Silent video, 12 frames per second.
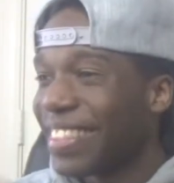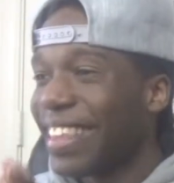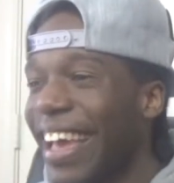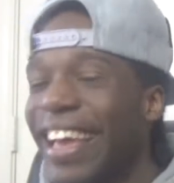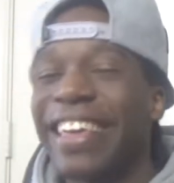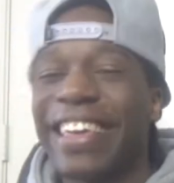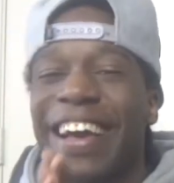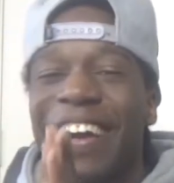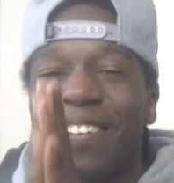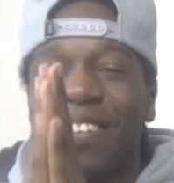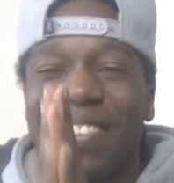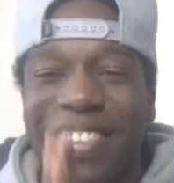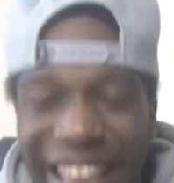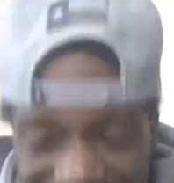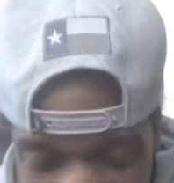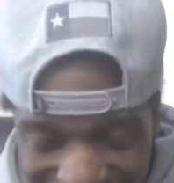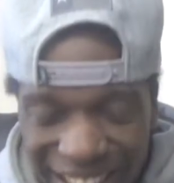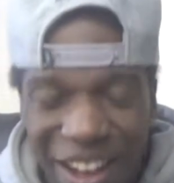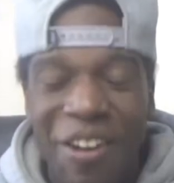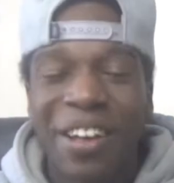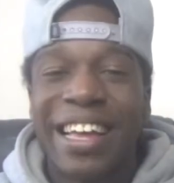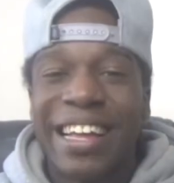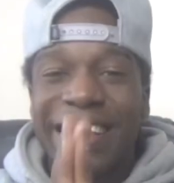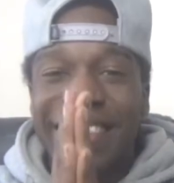Thank y'all! Thank y'all!
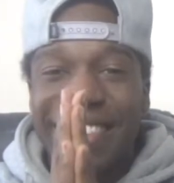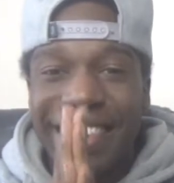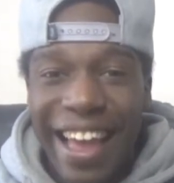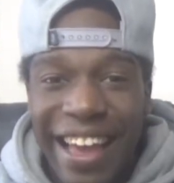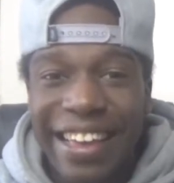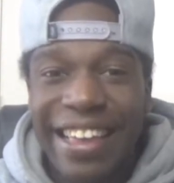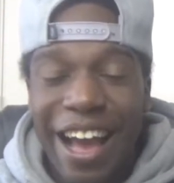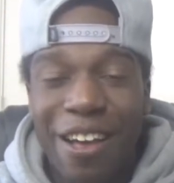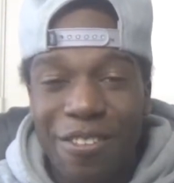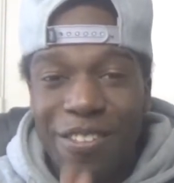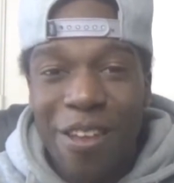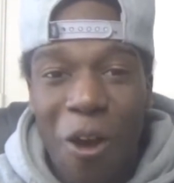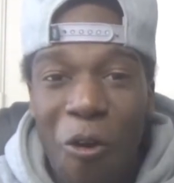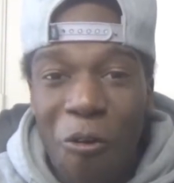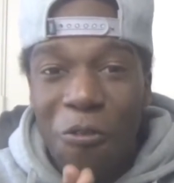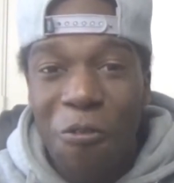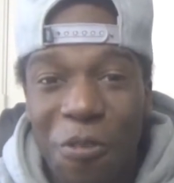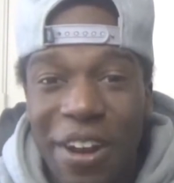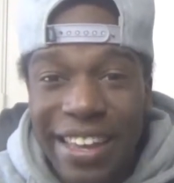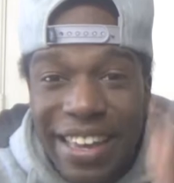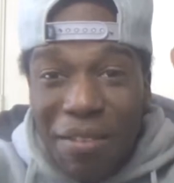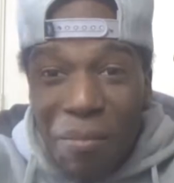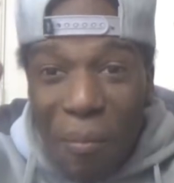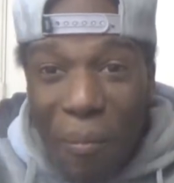Thank y'all so
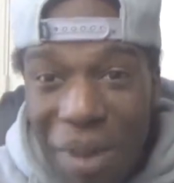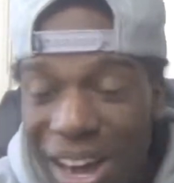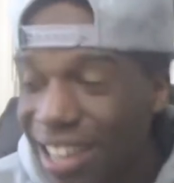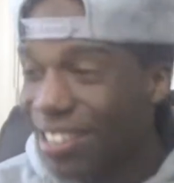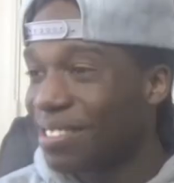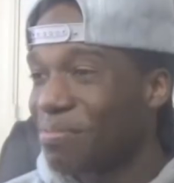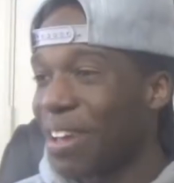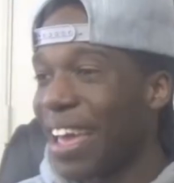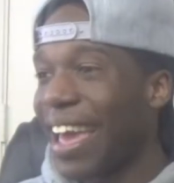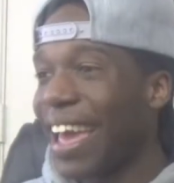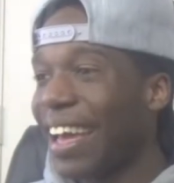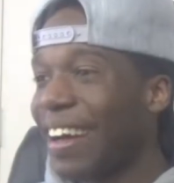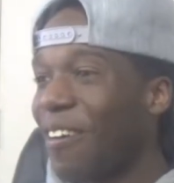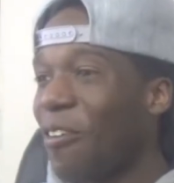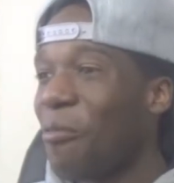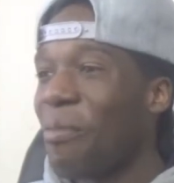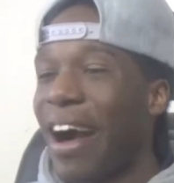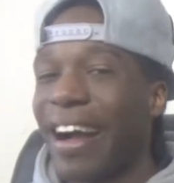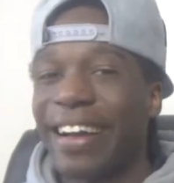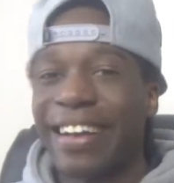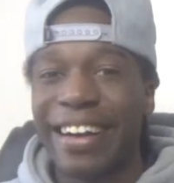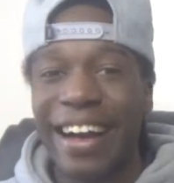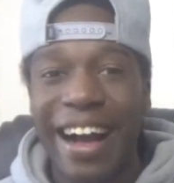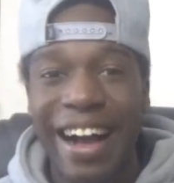freaking much, man. Oh my
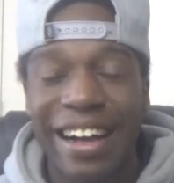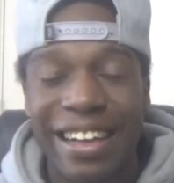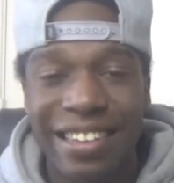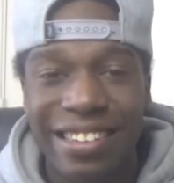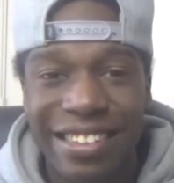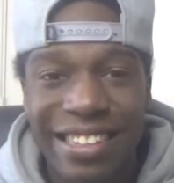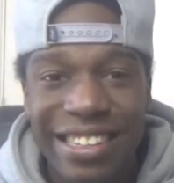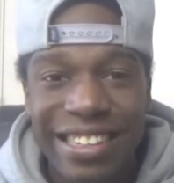gosh.